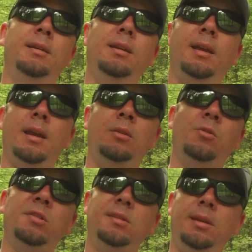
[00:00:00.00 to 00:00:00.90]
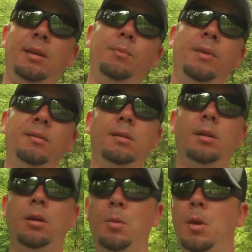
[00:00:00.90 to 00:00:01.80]
take your hand or a stick, mix
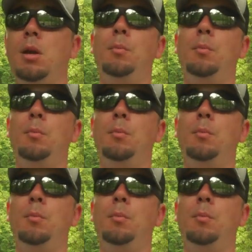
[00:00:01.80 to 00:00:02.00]
it up,